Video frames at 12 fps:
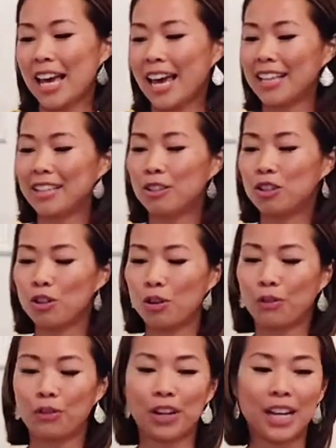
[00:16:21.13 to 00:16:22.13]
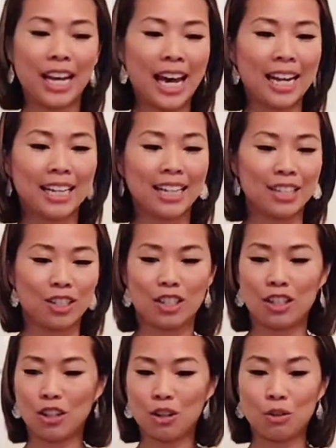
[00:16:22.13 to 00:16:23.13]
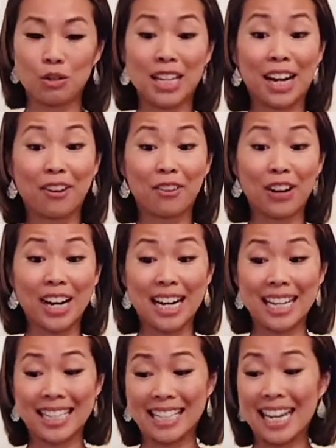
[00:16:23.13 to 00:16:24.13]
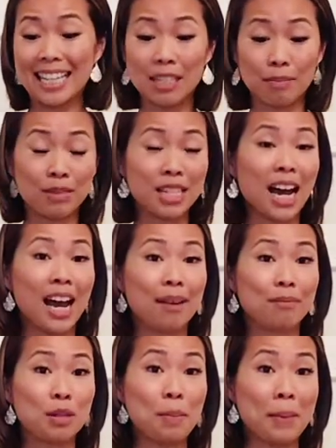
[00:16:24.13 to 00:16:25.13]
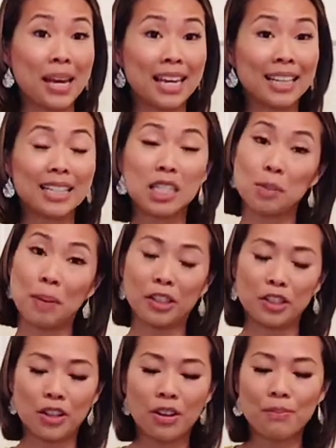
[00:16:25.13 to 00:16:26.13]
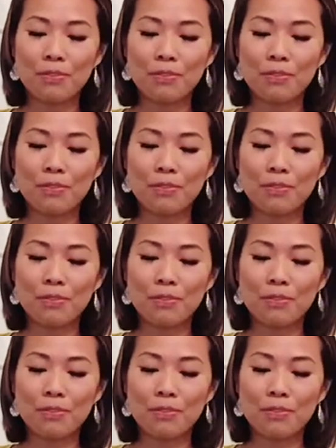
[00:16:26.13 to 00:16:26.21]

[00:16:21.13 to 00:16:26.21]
and don't forget to decorate it and take some time to make it special.